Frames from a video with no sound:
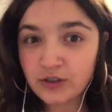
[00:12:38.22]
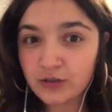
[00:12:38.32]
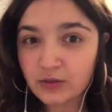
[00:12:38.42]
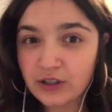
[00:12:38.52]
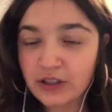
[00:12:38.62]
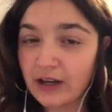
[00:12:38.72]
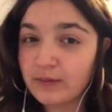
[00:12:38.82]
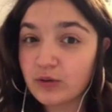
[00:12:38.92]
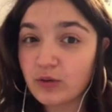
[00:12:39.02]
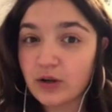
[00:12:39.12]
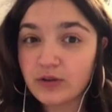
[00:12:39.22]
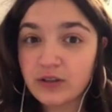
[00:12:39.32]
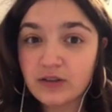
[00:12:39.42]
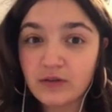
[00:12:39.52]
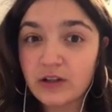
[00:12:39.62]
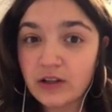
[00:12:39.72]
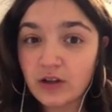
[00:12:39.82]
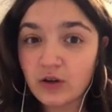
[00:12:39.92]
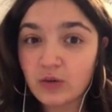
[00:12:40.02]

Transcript: to recap, throughout this video,